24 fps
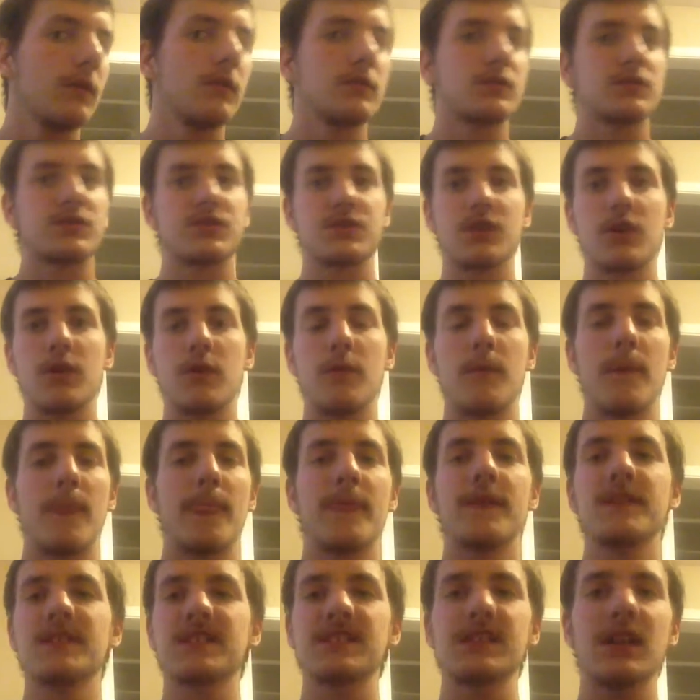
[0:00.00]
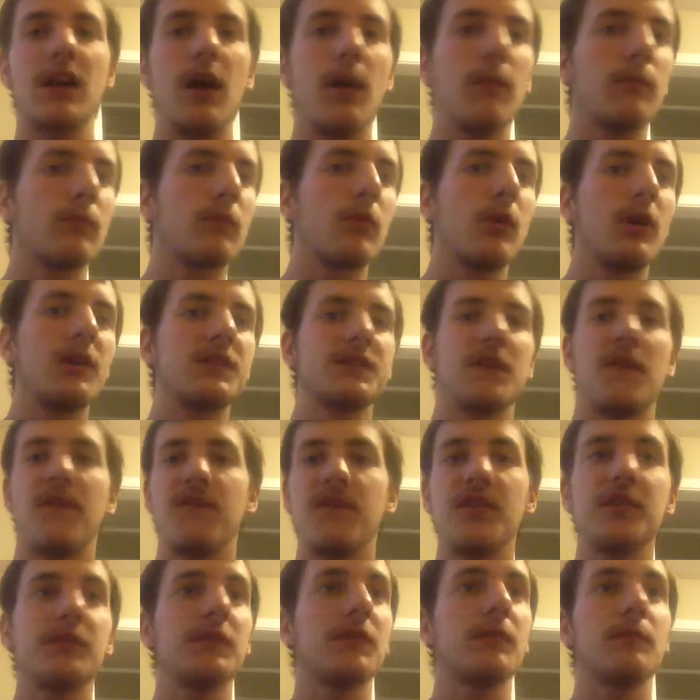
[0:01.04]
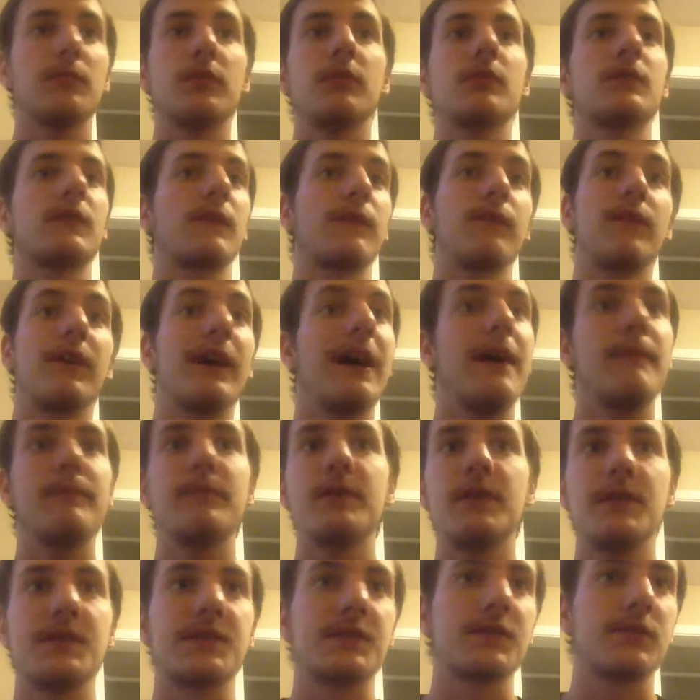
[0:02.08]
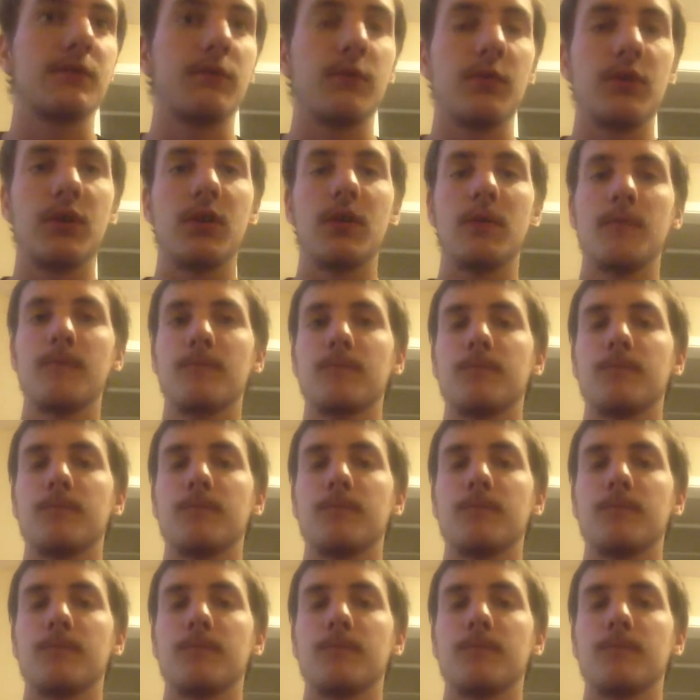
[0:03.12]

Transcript: So this album runs at 50 minutes flat, basically.